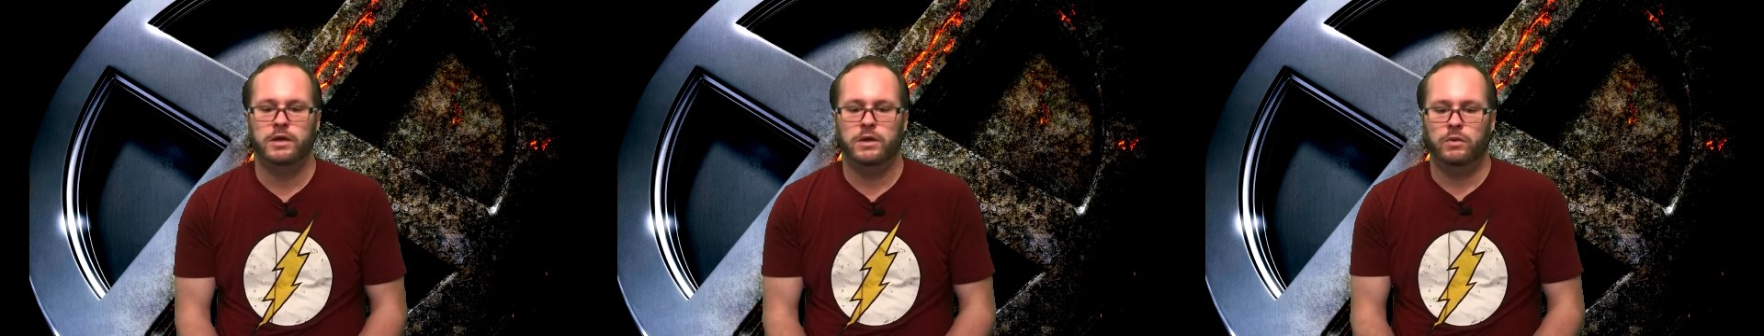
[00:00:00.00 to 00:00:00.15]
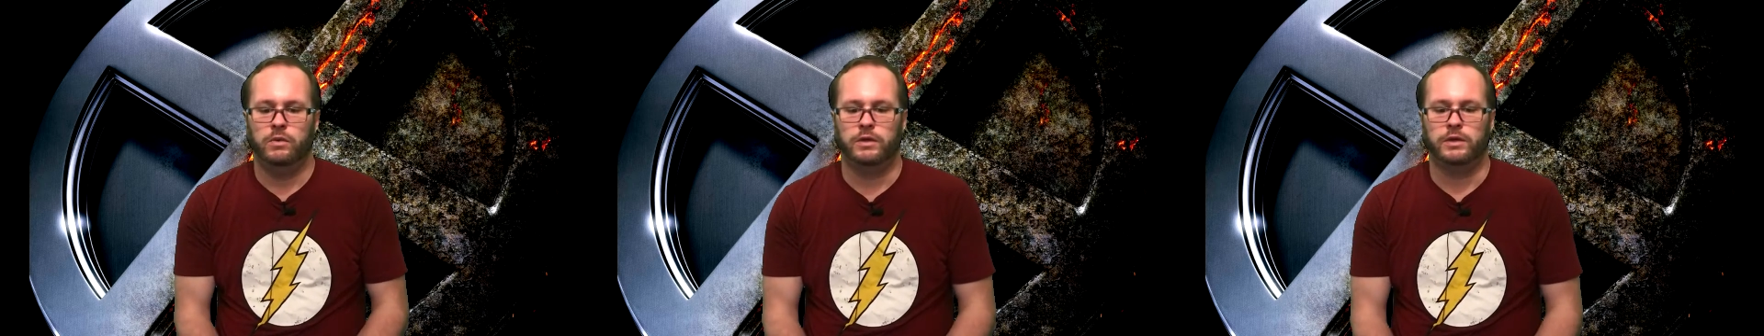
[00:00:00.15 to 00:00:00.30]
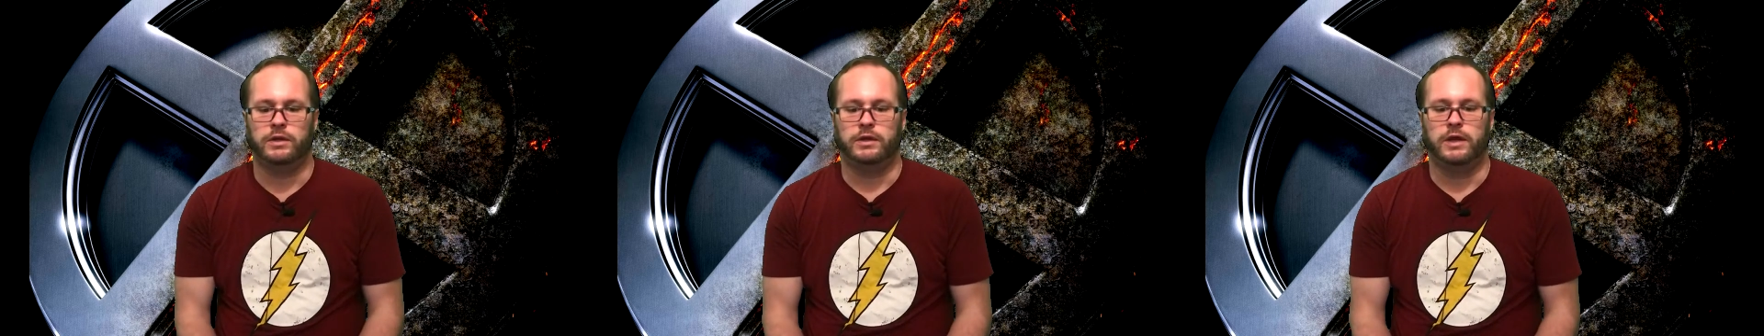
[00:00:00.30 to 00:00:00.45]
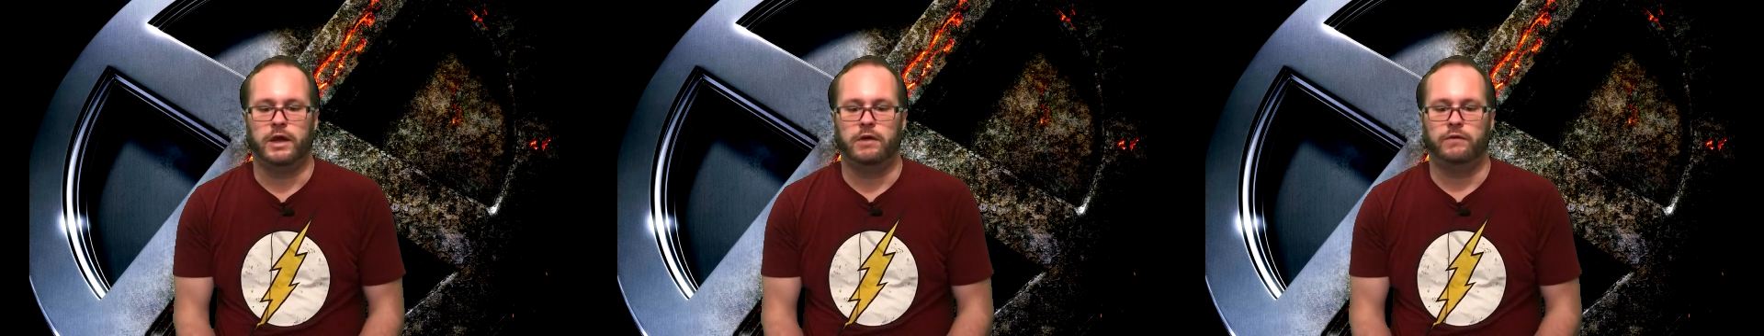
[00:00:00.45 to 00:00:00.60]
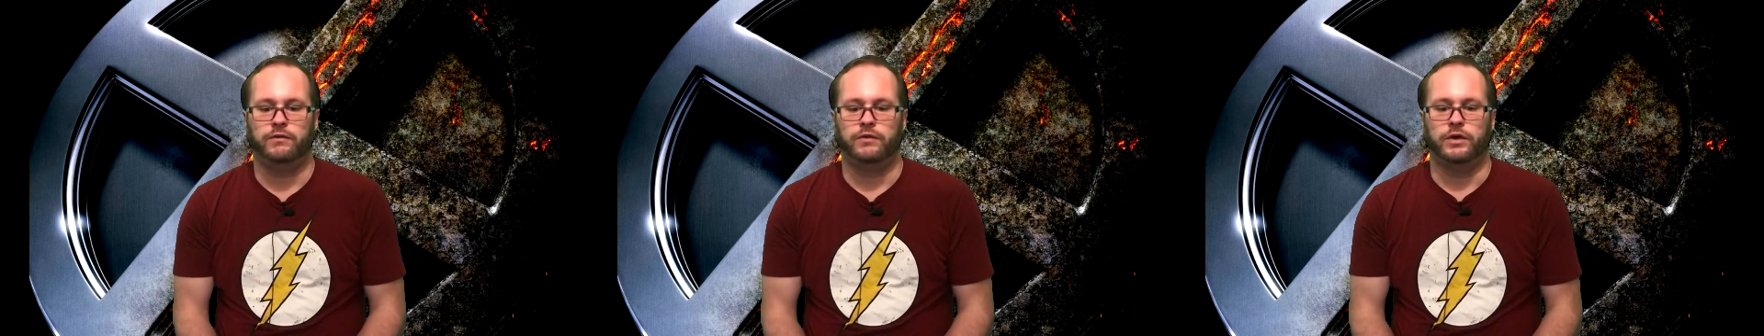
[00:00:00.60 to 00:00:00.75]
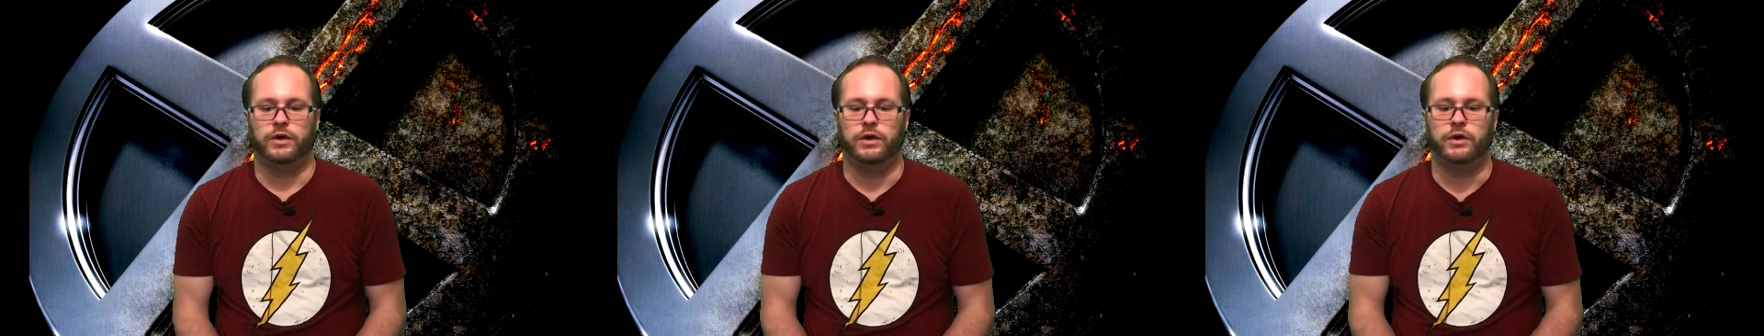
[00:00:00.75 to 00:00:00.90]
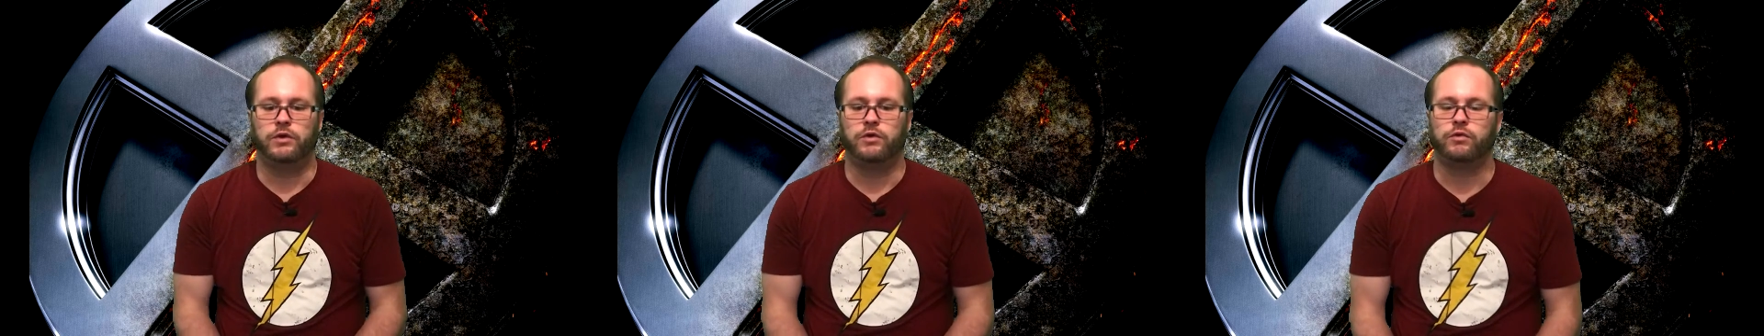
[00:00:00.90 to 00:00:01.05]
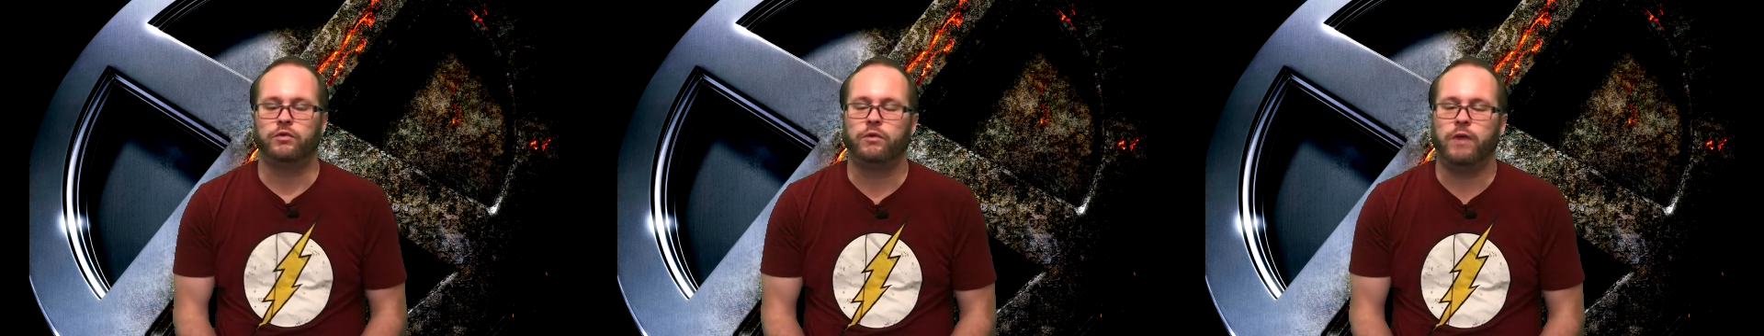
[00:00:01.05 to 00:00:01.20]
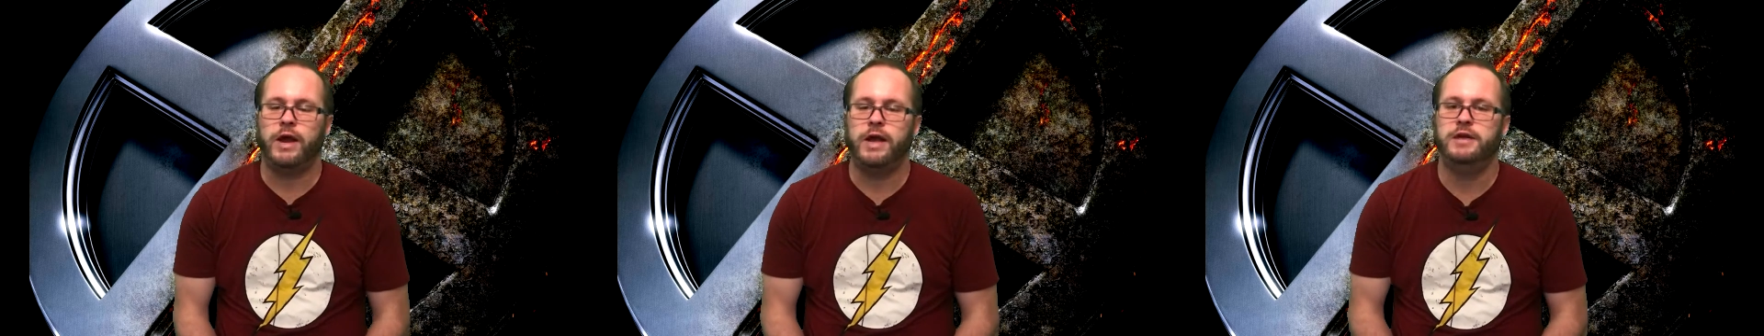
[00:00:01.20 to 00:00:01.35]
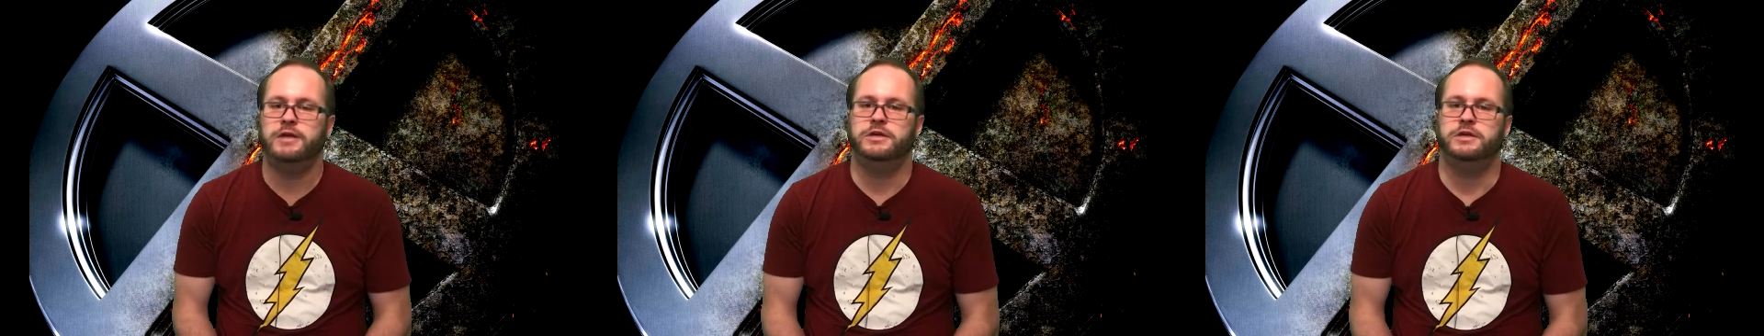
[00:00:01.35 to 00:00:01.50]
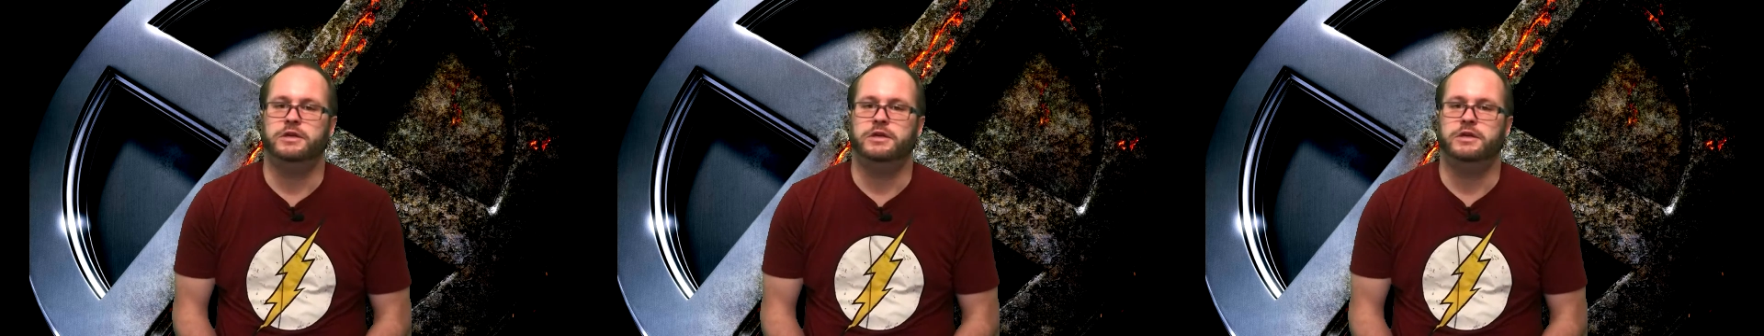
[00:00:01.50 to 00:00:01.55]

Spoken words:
would allow for a great